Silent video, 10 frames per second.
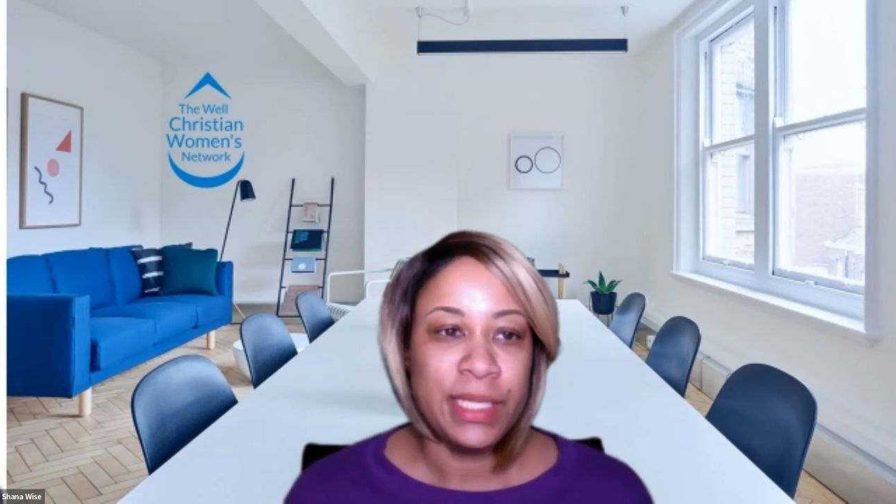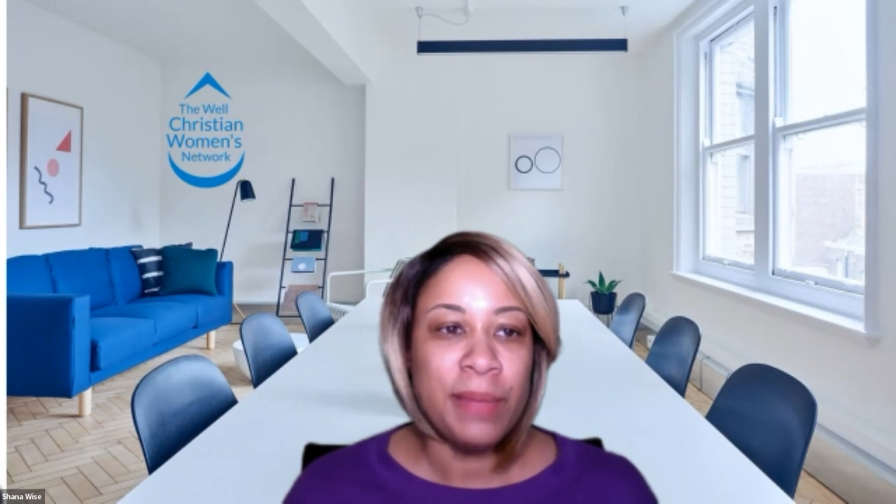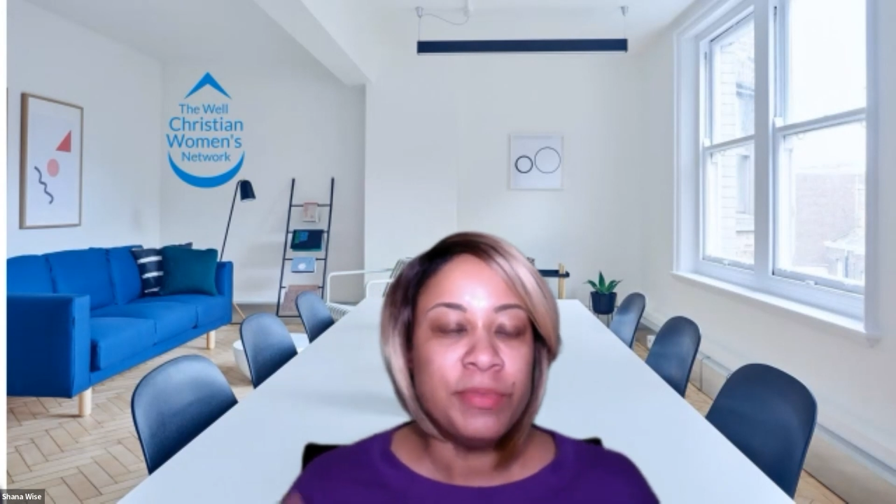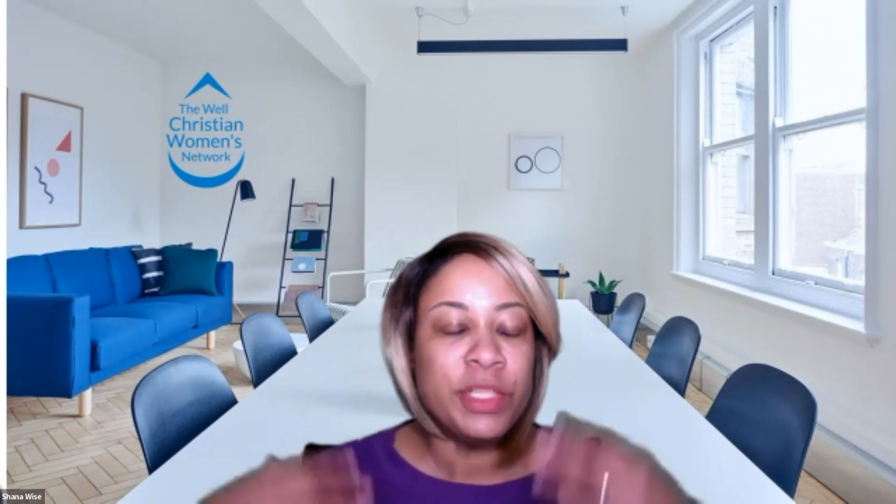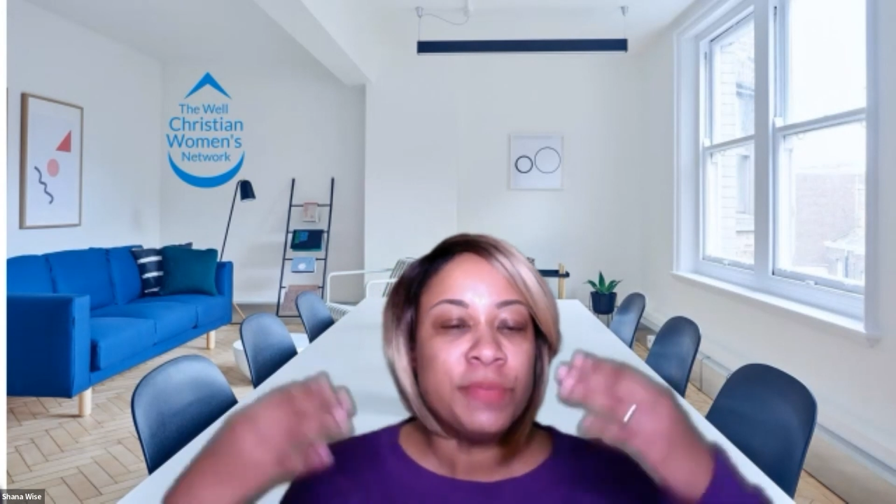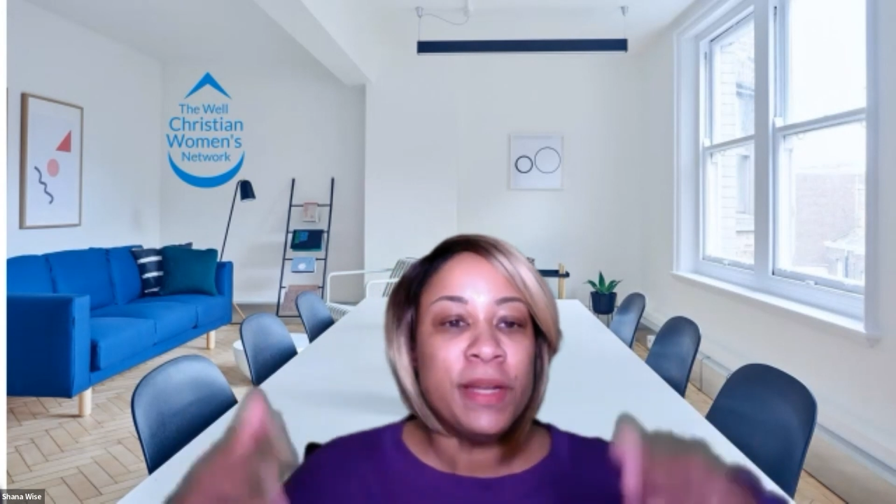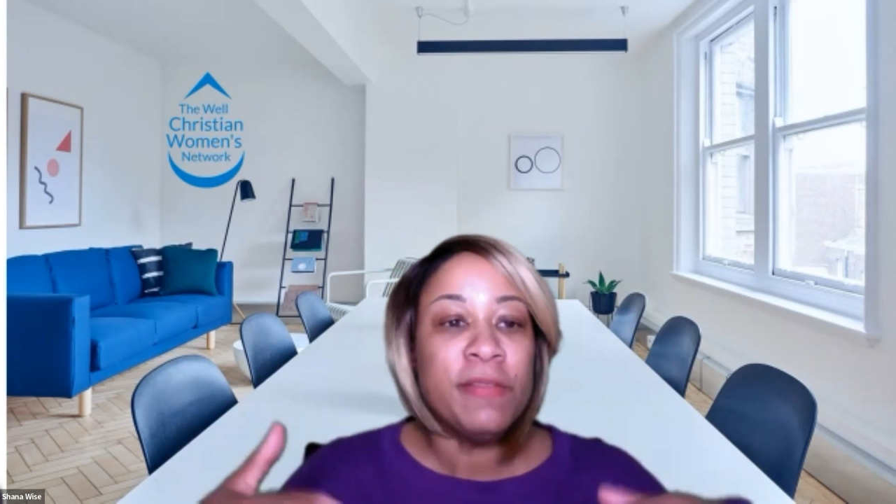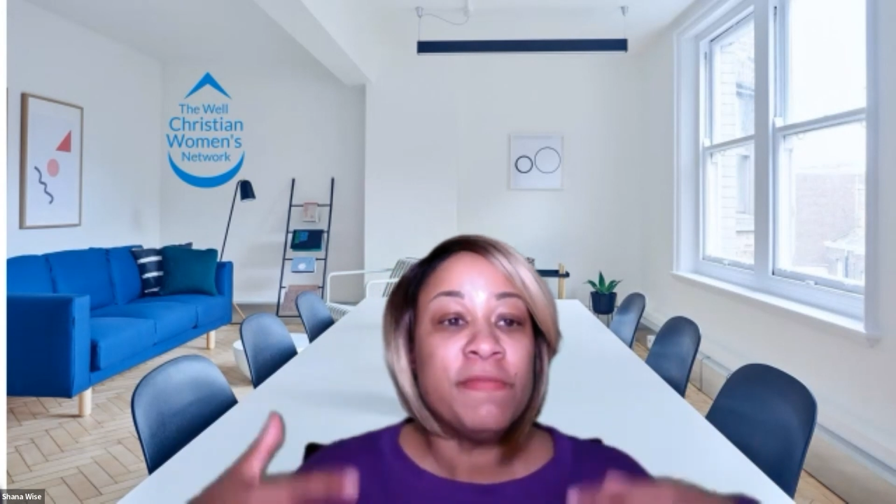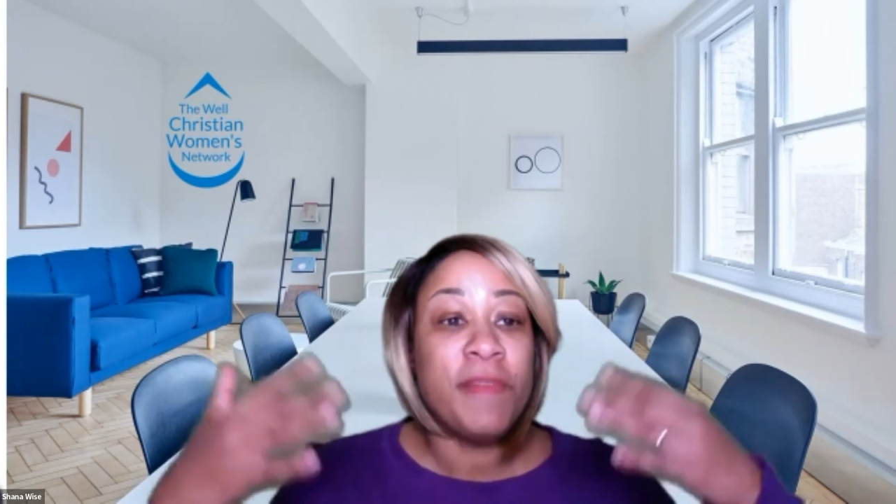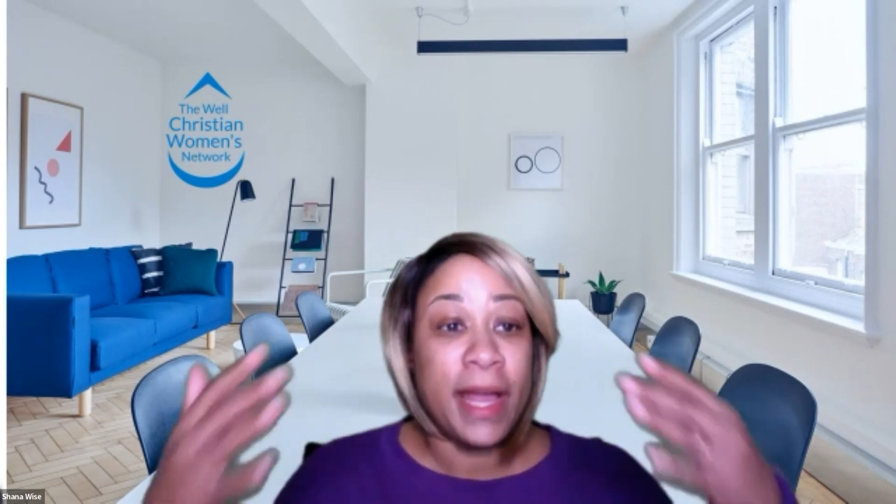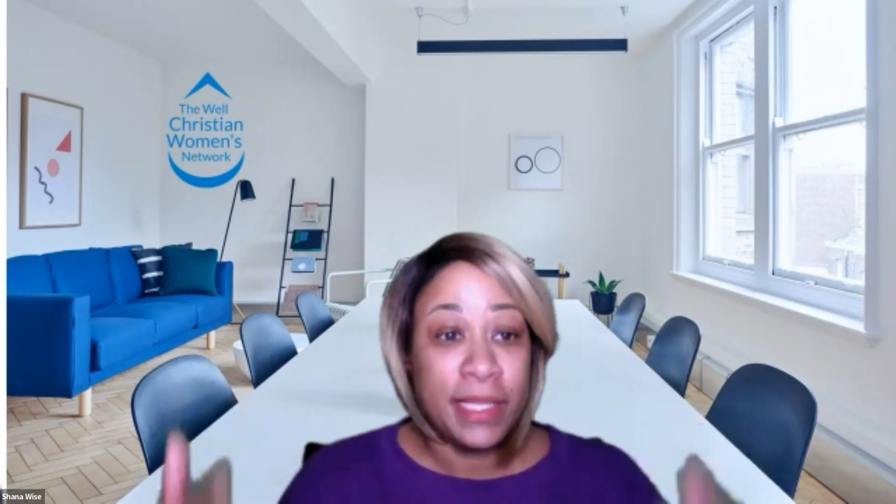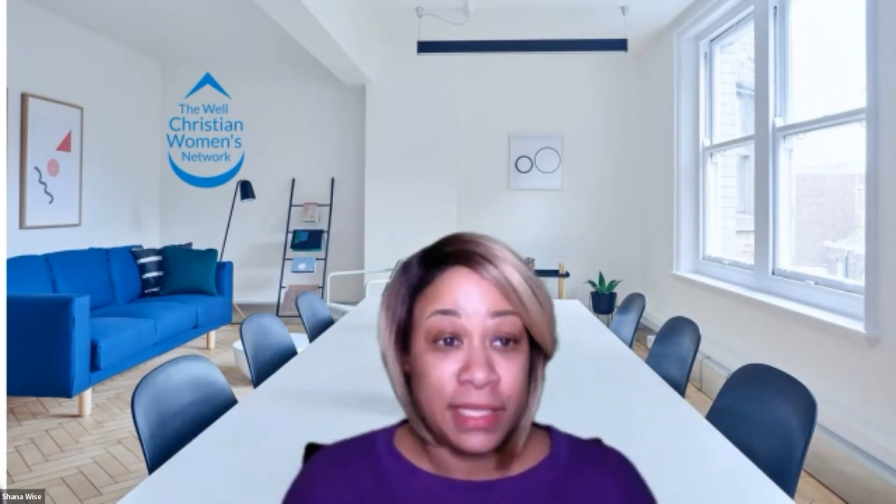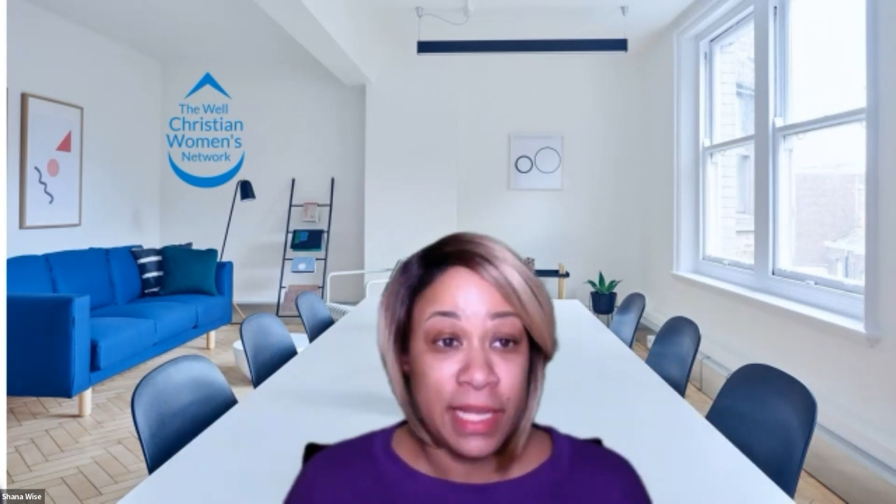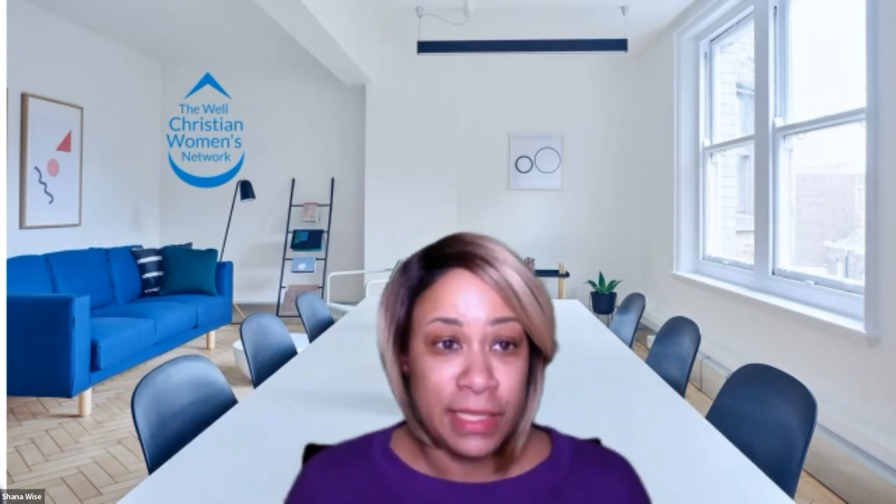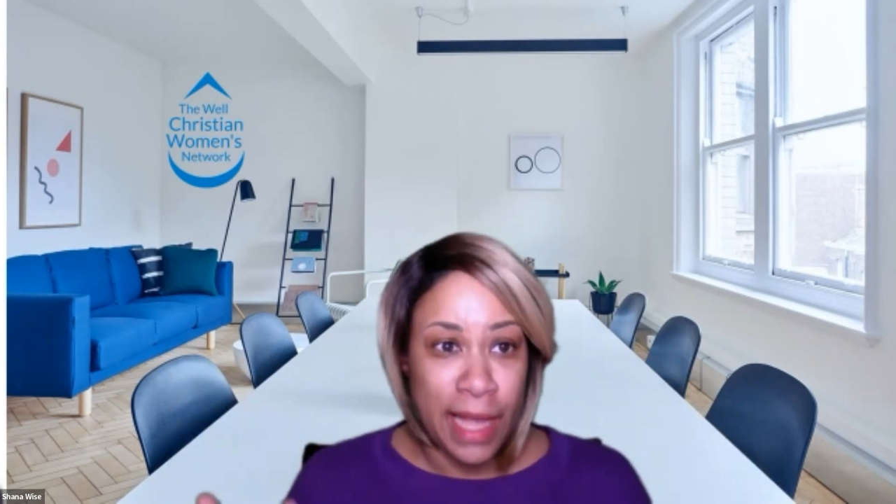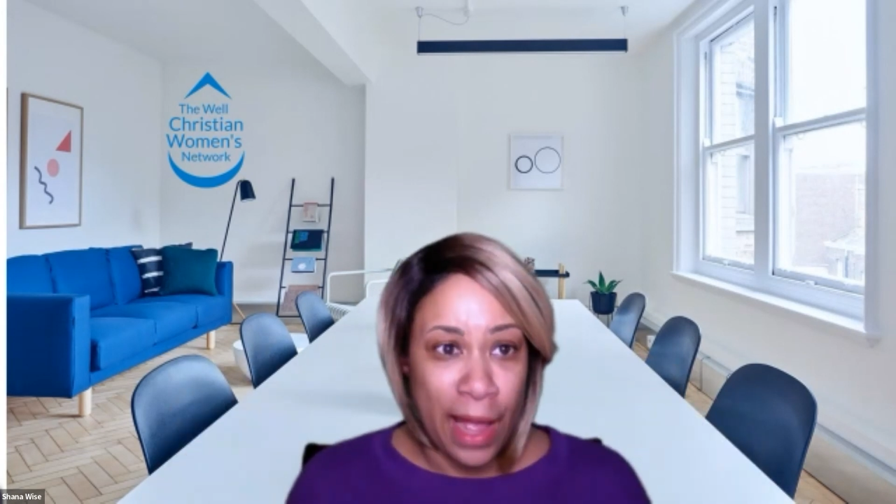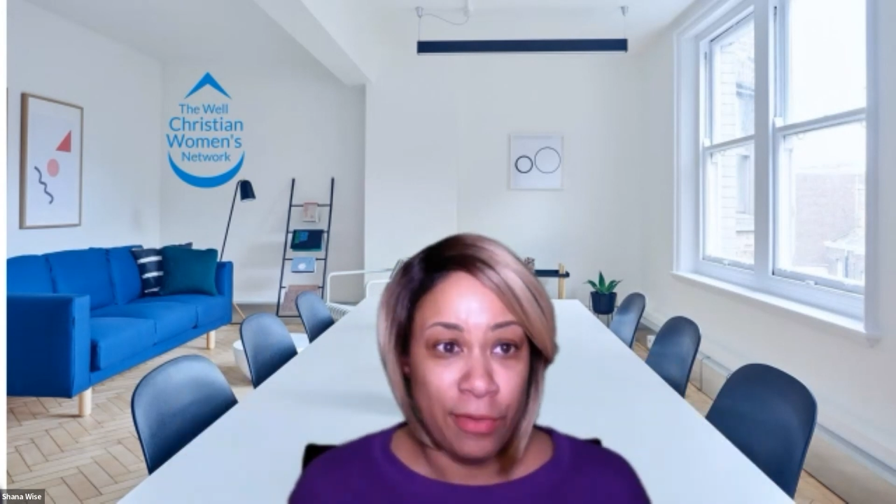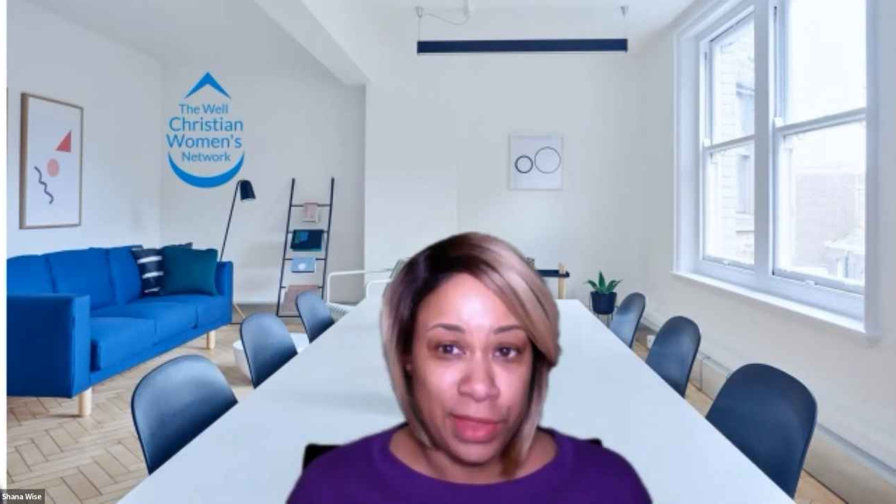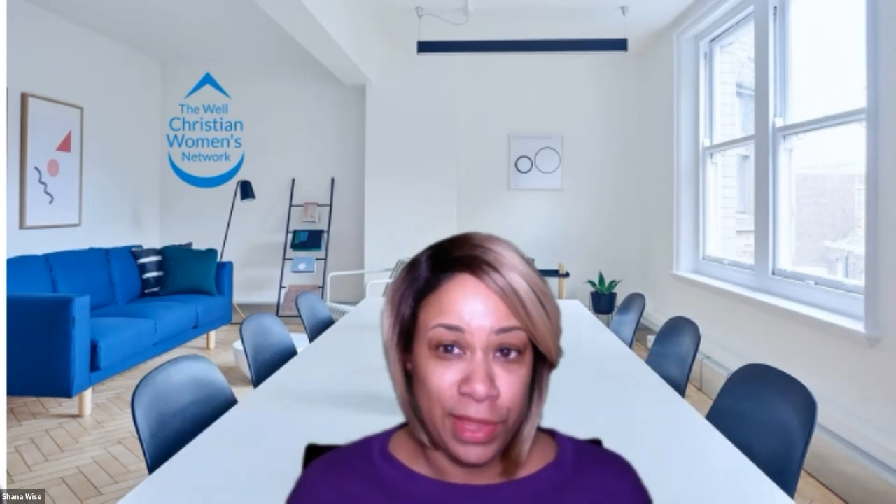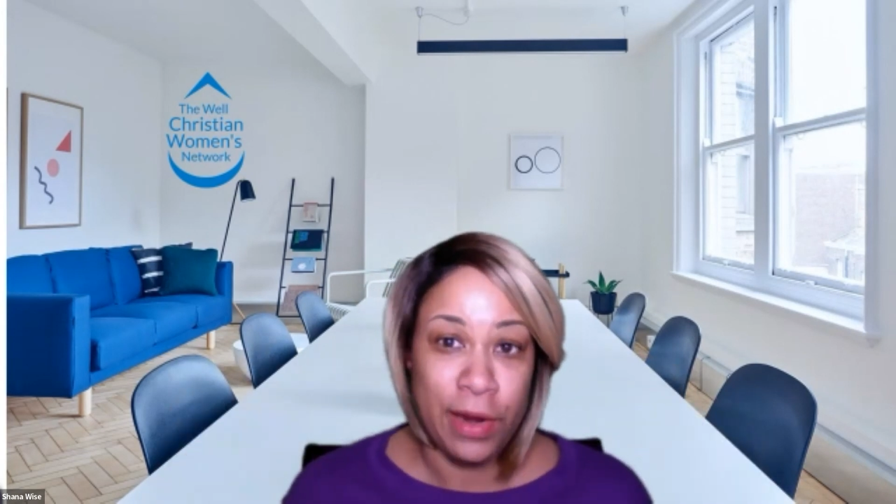And I'm just putting facts that's
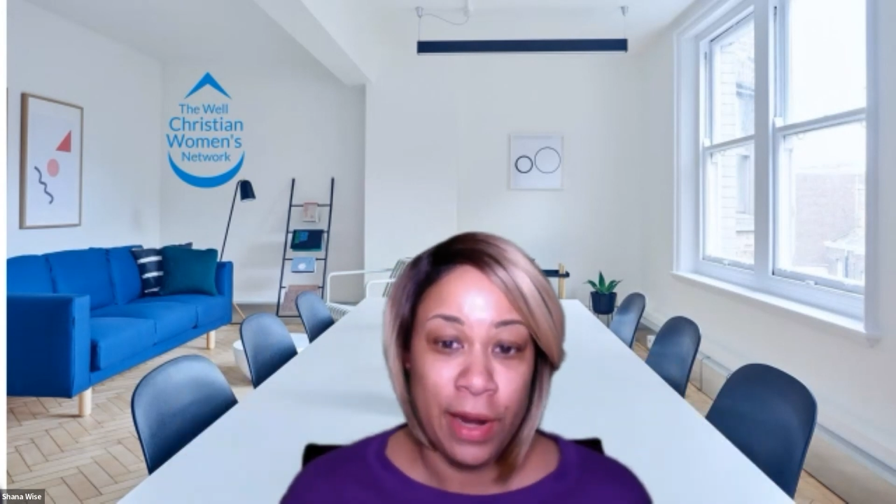out there.